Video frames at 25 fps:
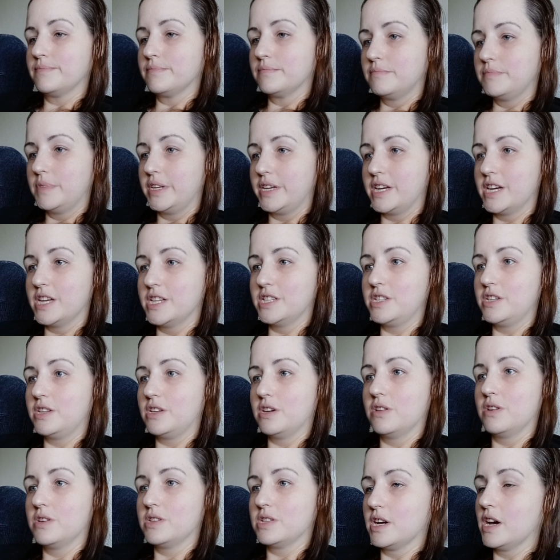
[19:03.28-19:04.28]
Because,
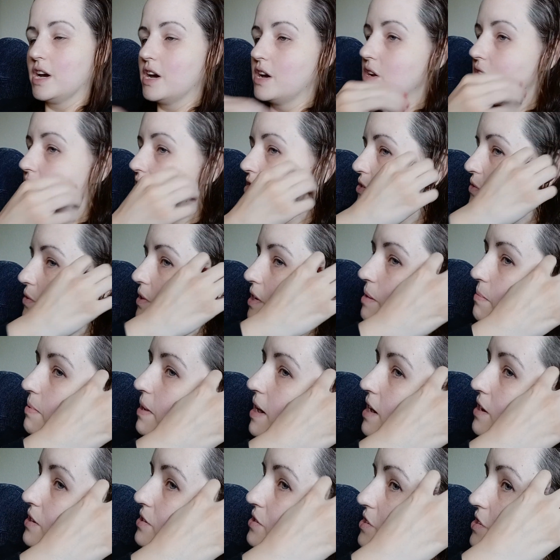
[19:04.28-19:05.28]
there's 120
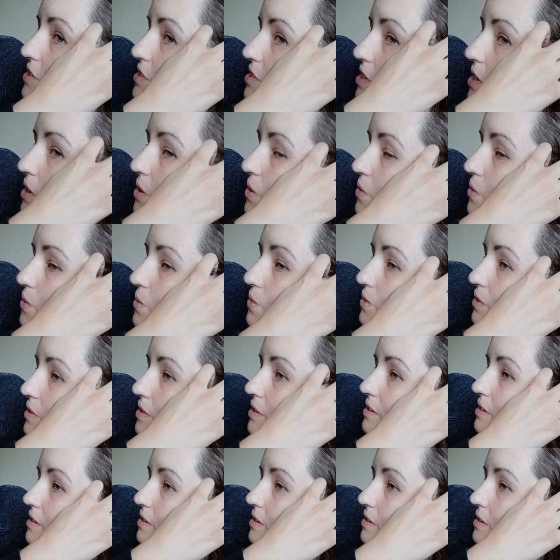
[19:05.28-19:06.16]
pounds or so